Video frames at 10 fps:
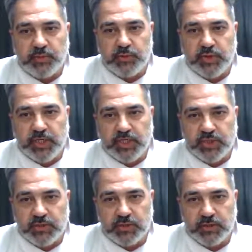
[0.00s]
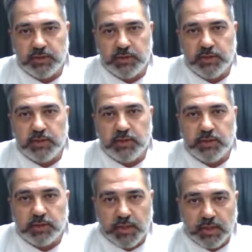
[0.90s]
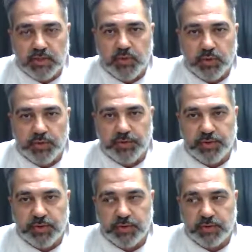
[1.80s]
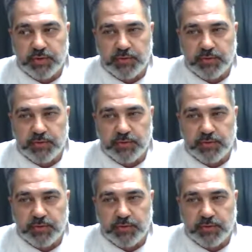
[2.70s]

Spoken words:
this reputation not worth it.